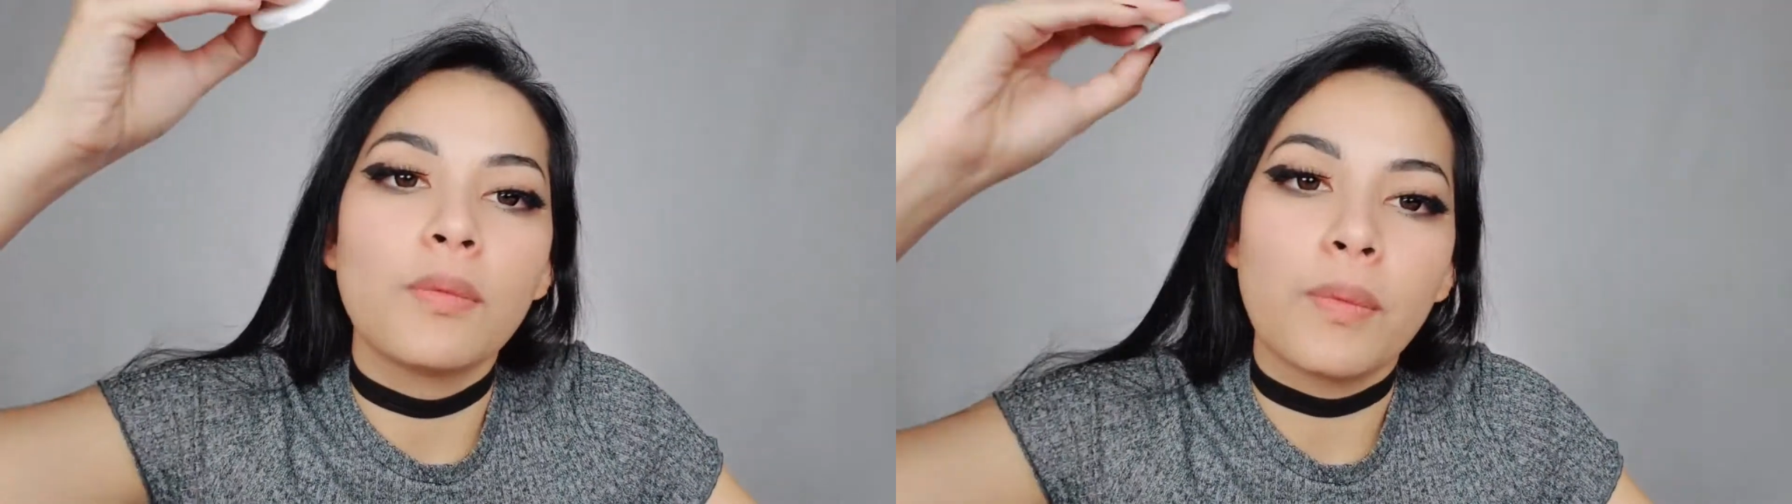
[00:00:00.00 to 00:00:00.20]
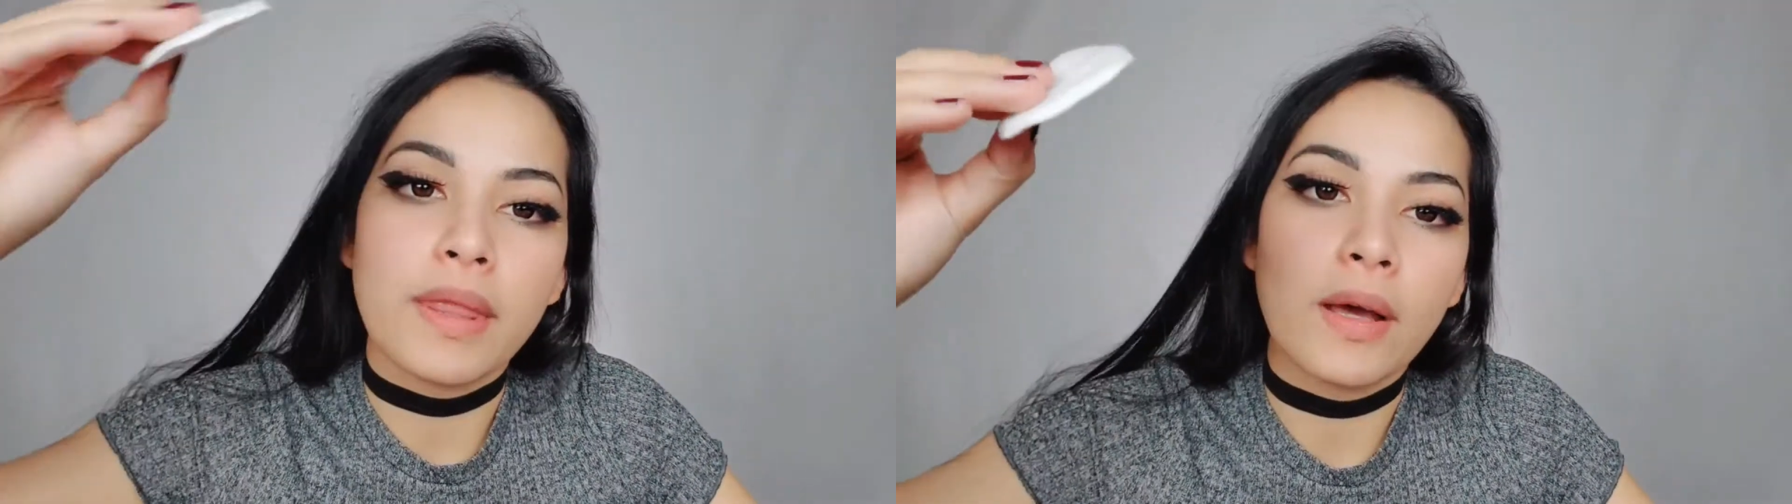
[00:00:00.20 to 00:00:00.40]

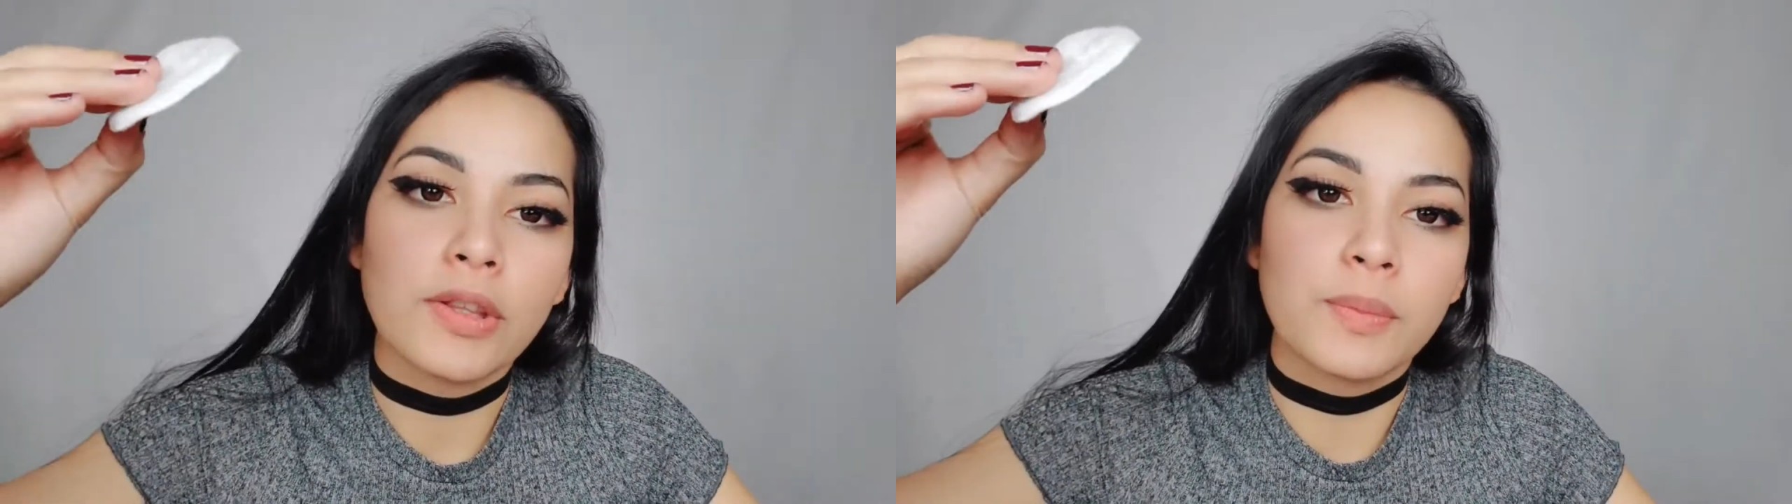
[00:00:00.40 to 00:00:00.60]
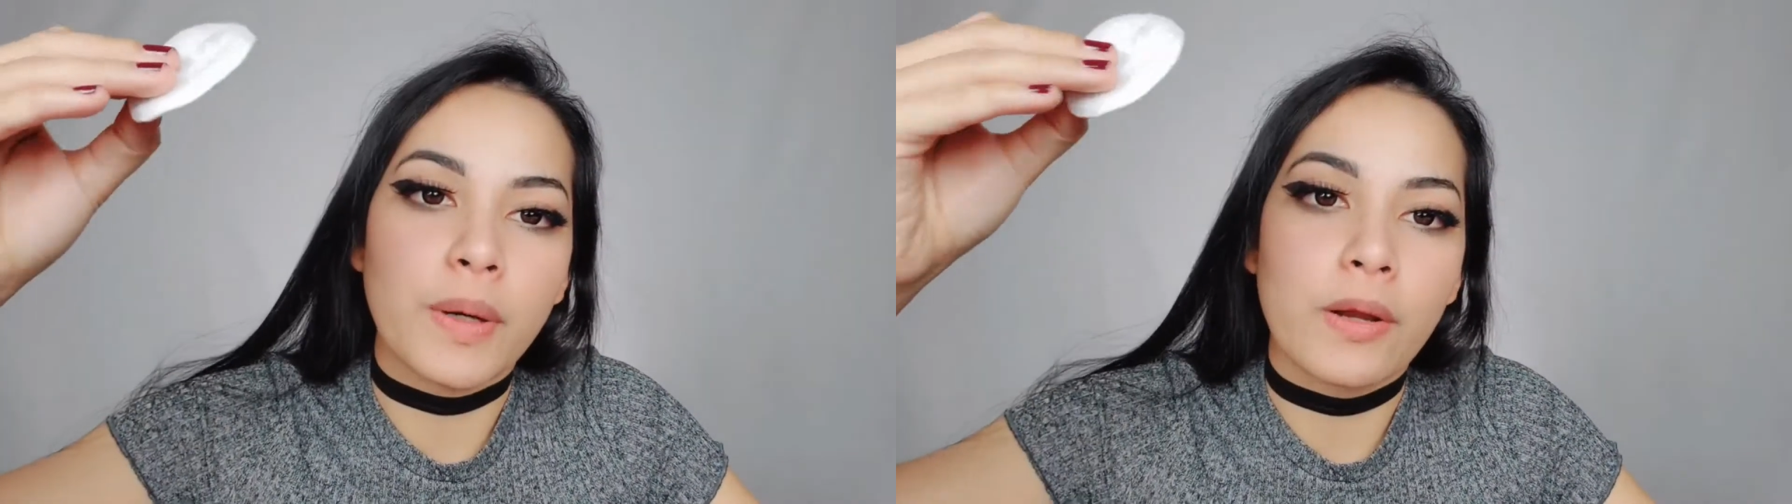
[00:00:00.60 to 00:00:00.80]
without the
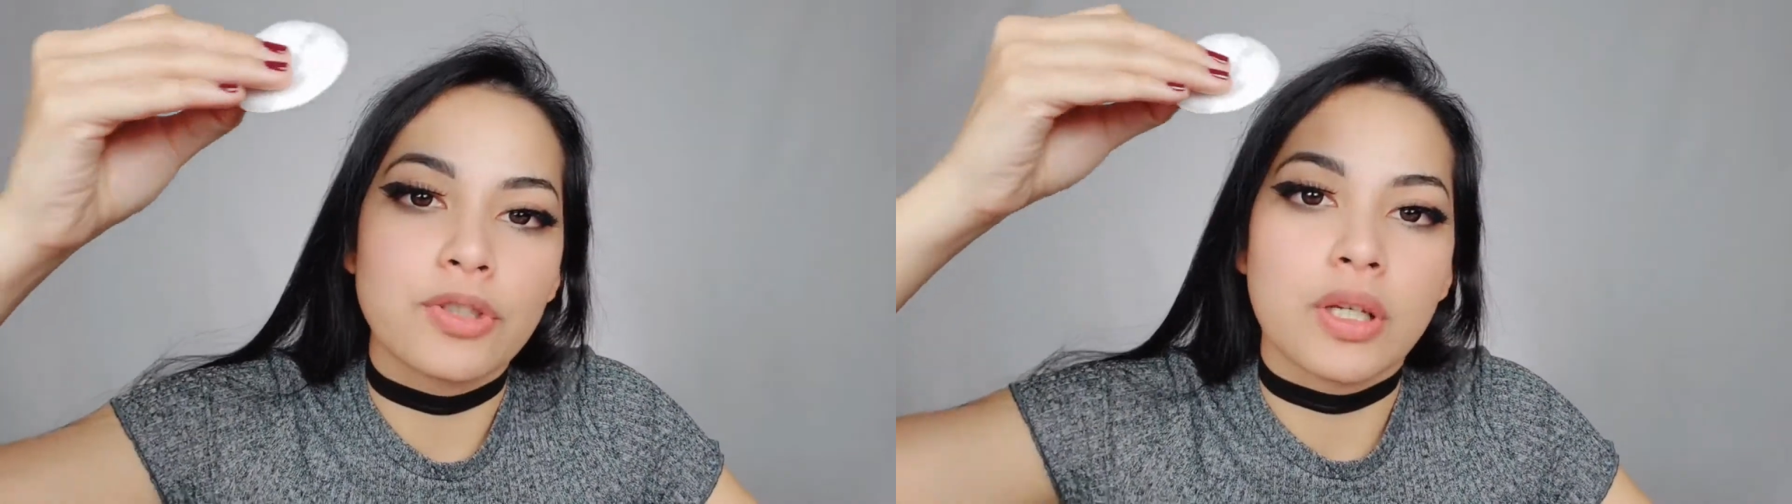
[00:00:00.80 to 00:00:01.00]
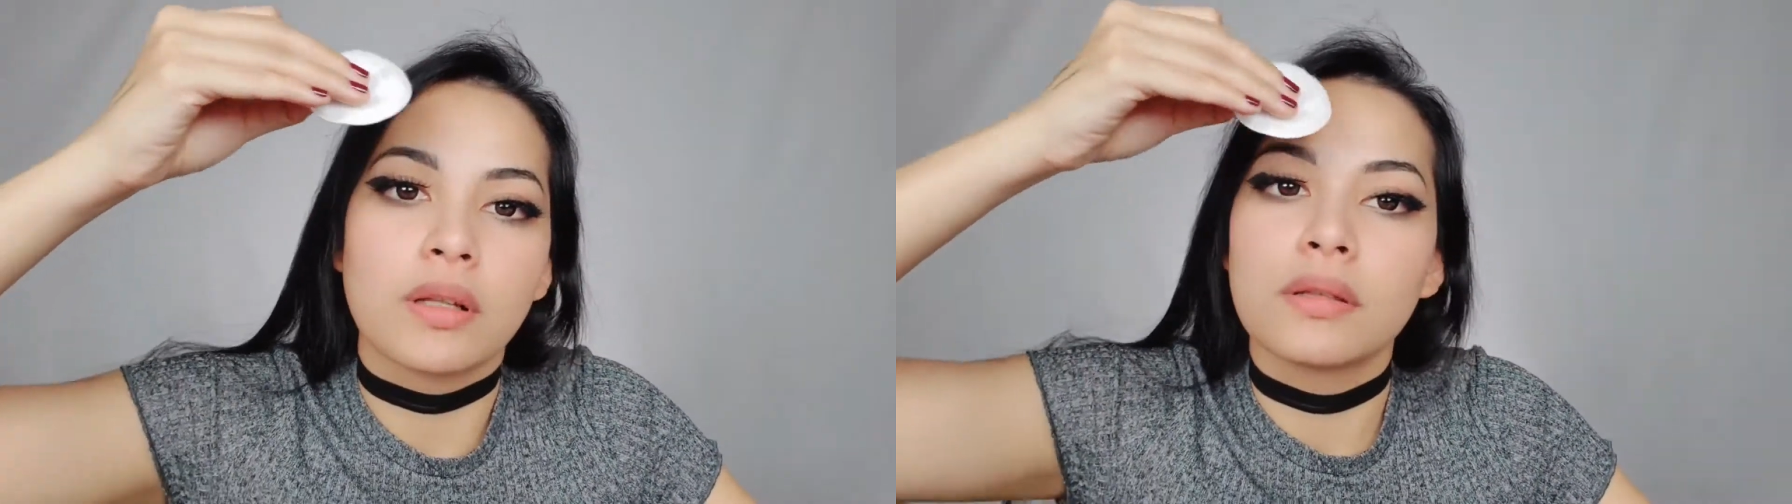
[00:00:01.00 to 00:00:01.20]
brow
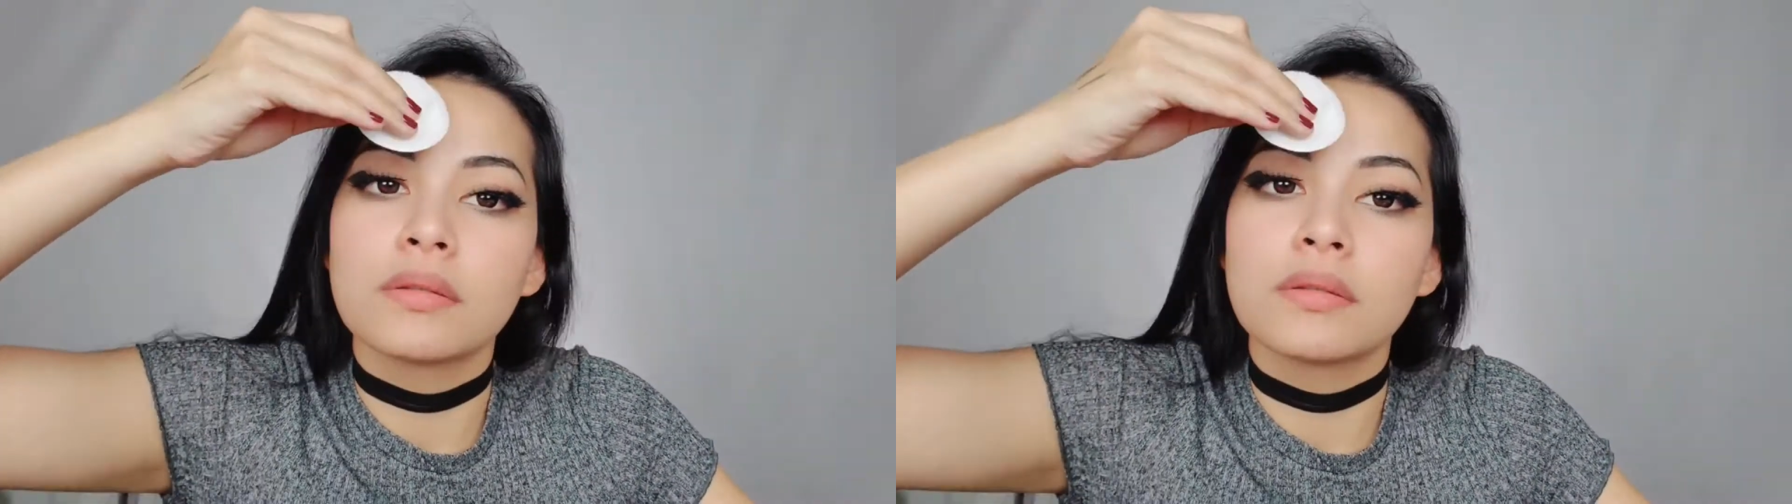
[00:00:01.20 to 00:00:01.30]
gel,